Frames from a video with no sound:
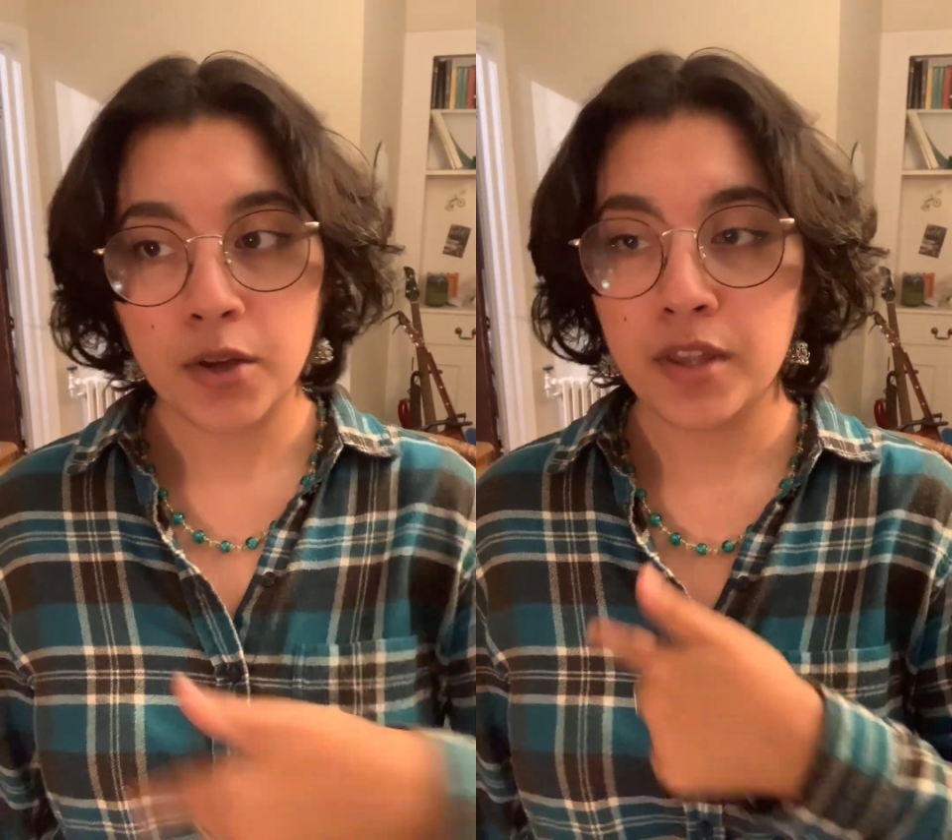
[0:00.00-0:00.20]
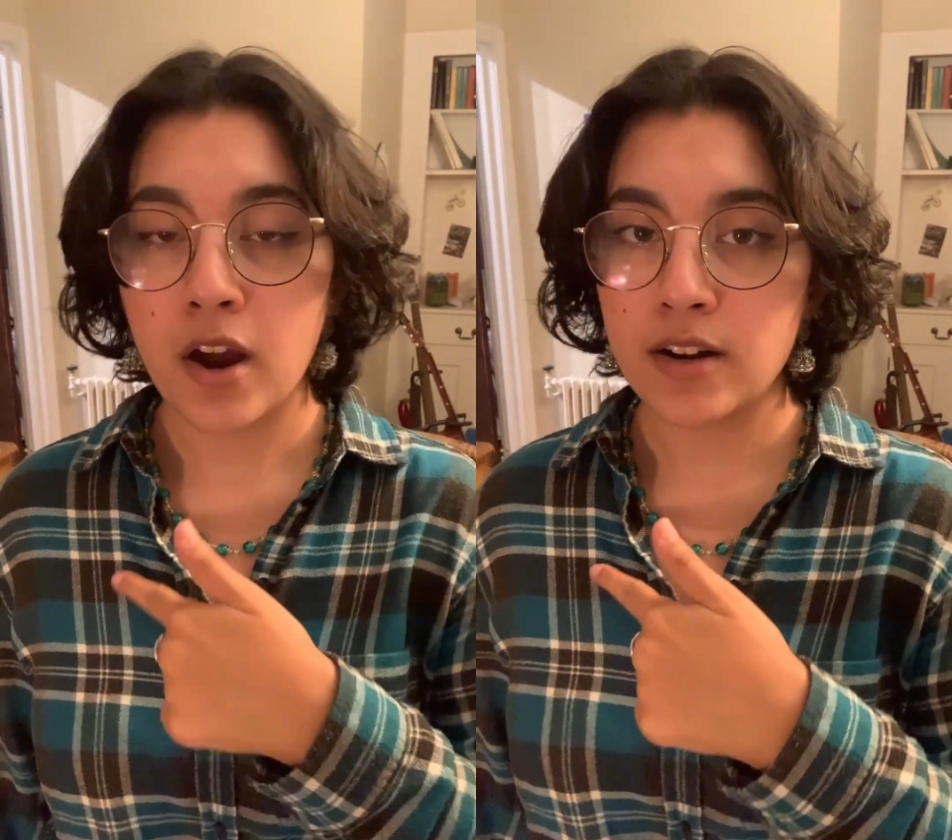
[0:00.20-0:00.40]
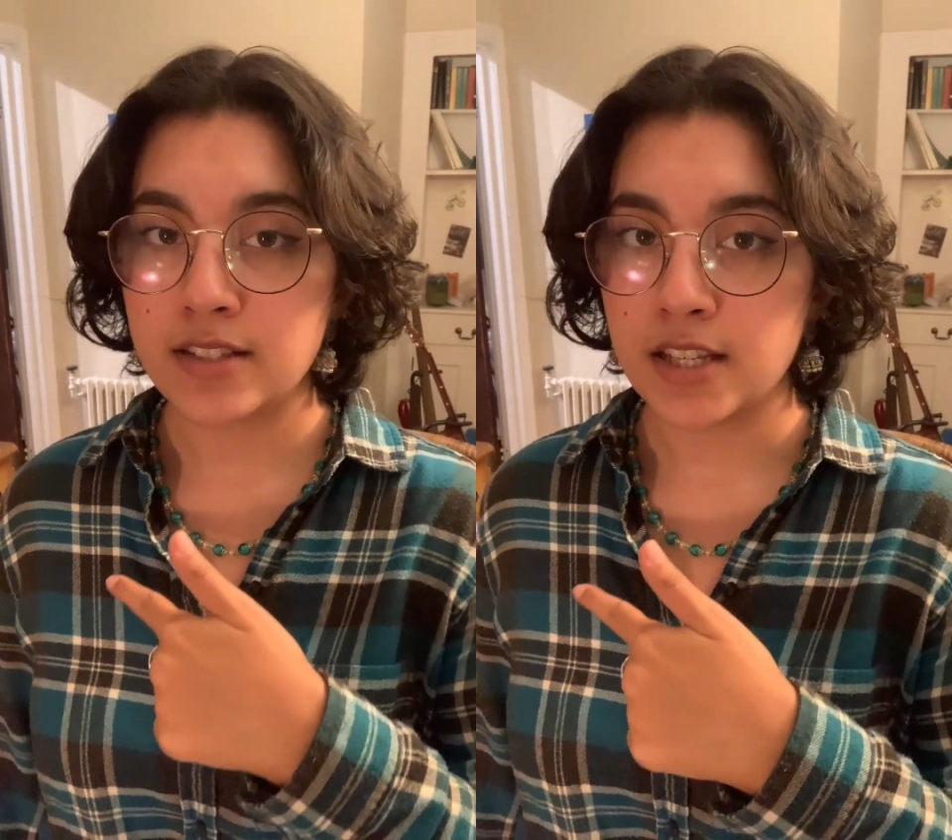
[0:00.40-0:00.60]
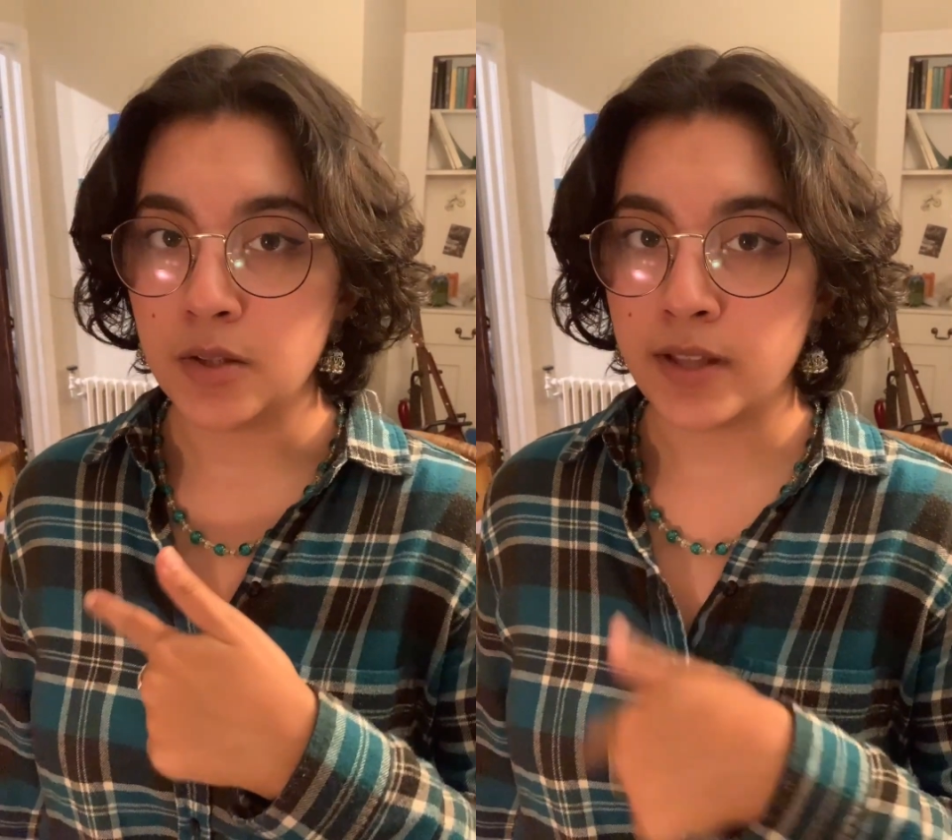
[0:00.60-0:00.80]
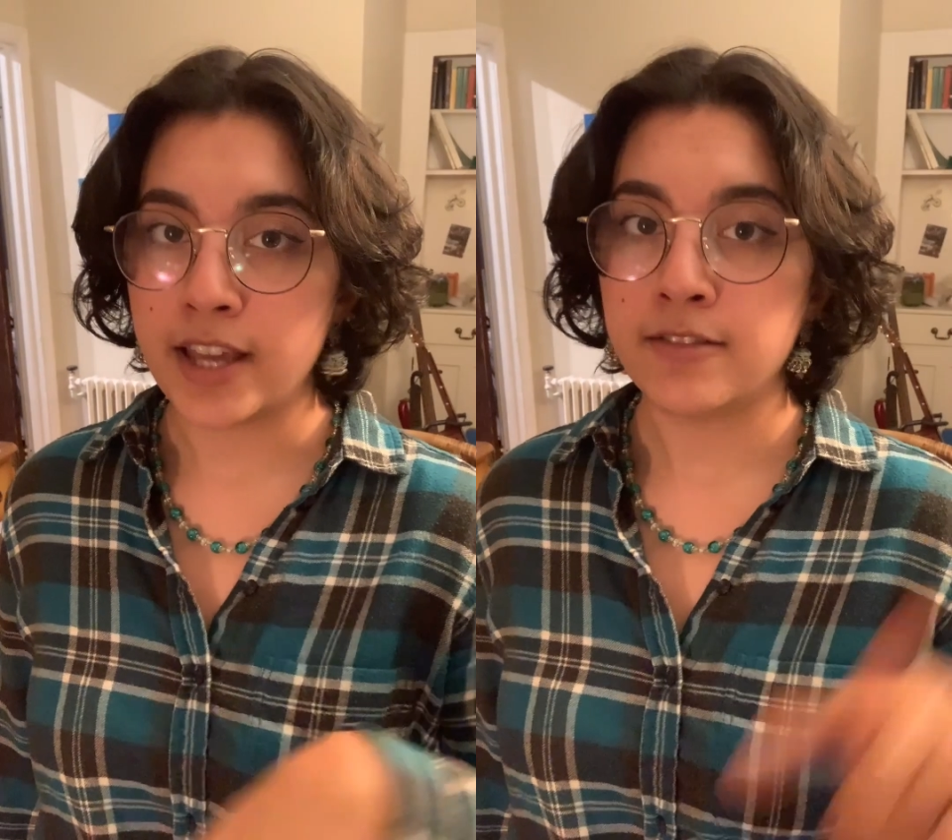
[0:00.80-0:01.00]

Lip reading: the artists that you like.